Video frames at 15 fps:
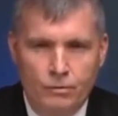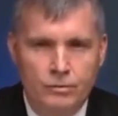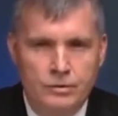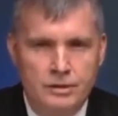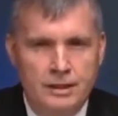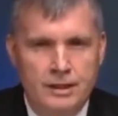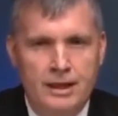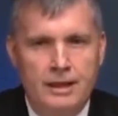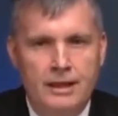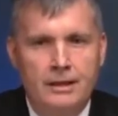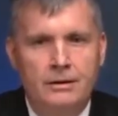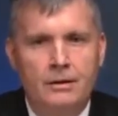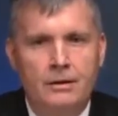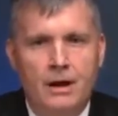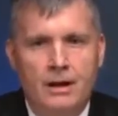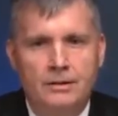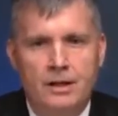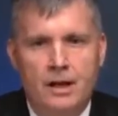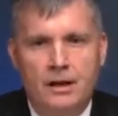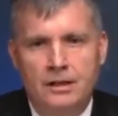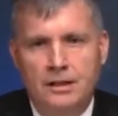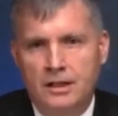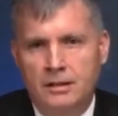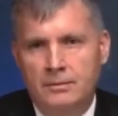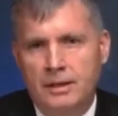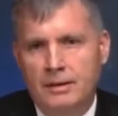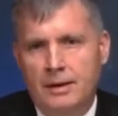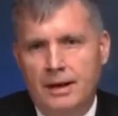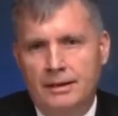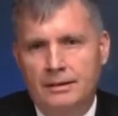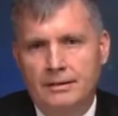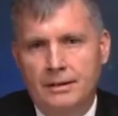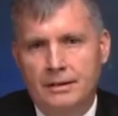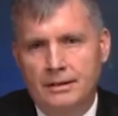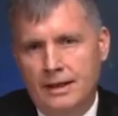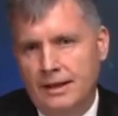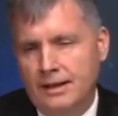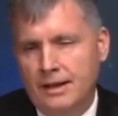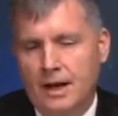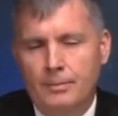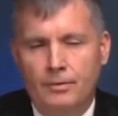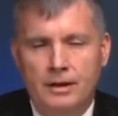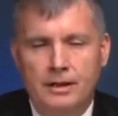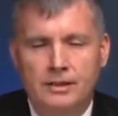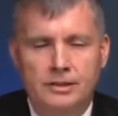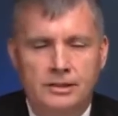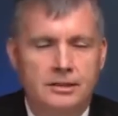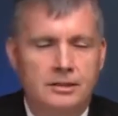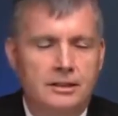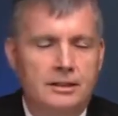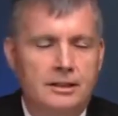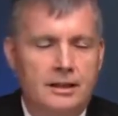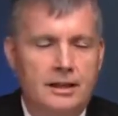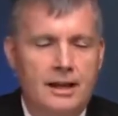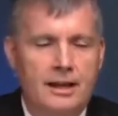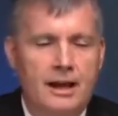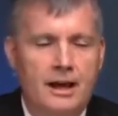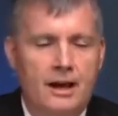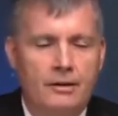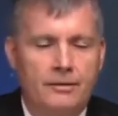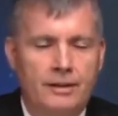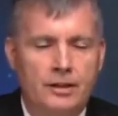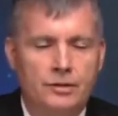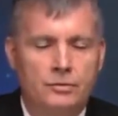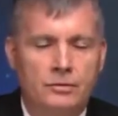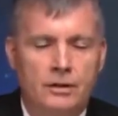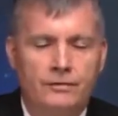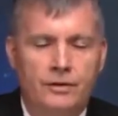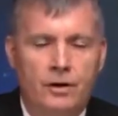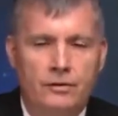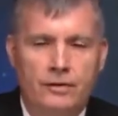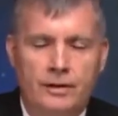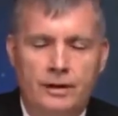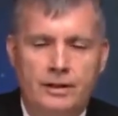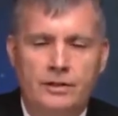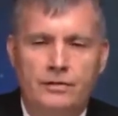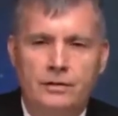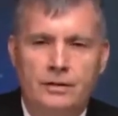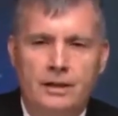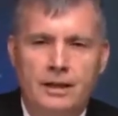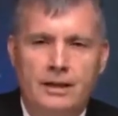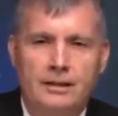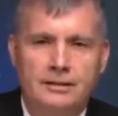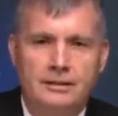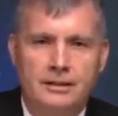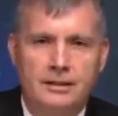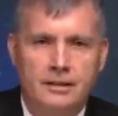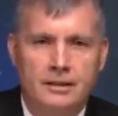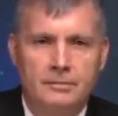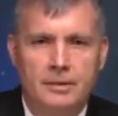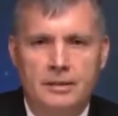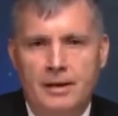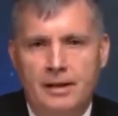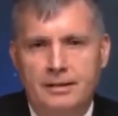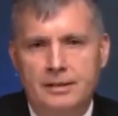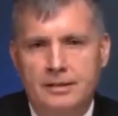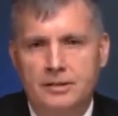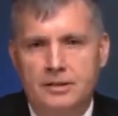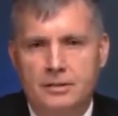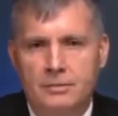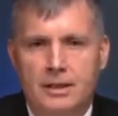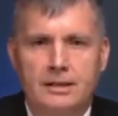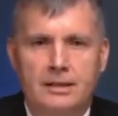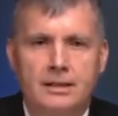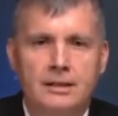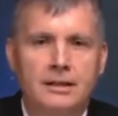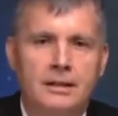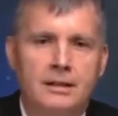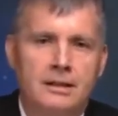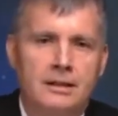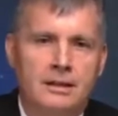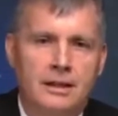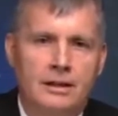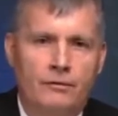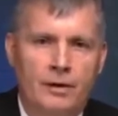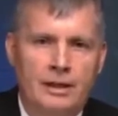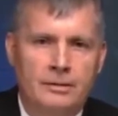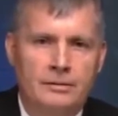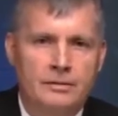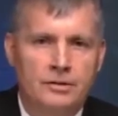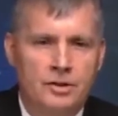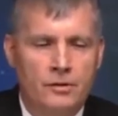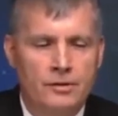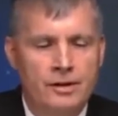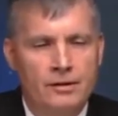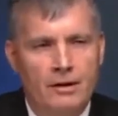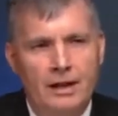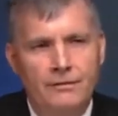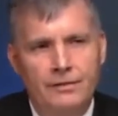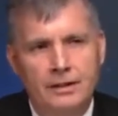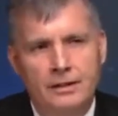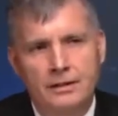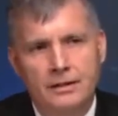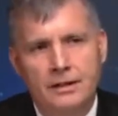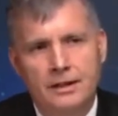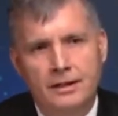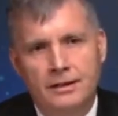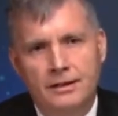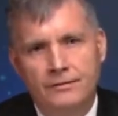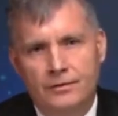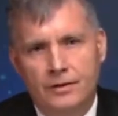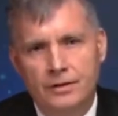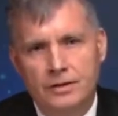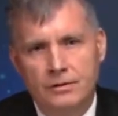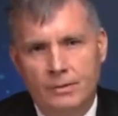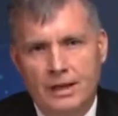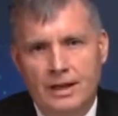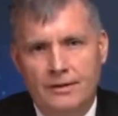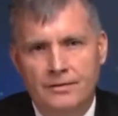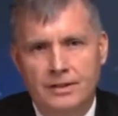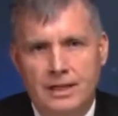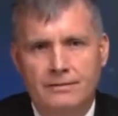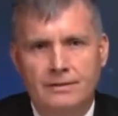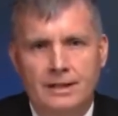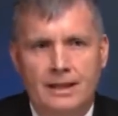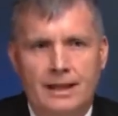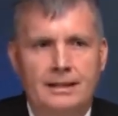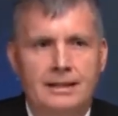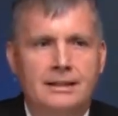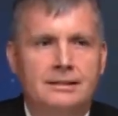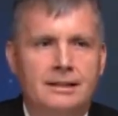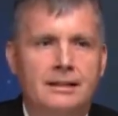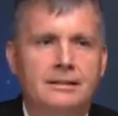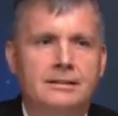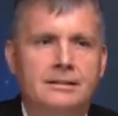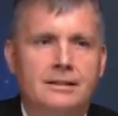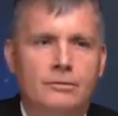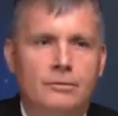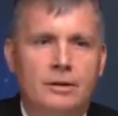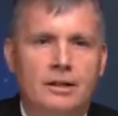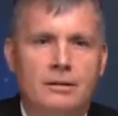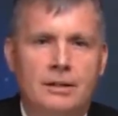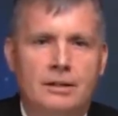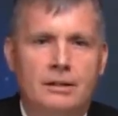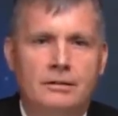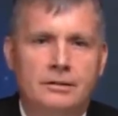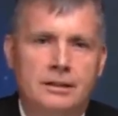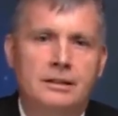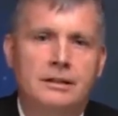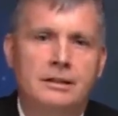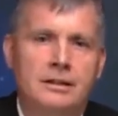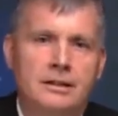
Today, I'll talk a little bit about the landing operation and kind of how things will unfold over the next few days, and a little bit about decision making. If we could show the graphic first, we have 7 landing sites that we're going to be using,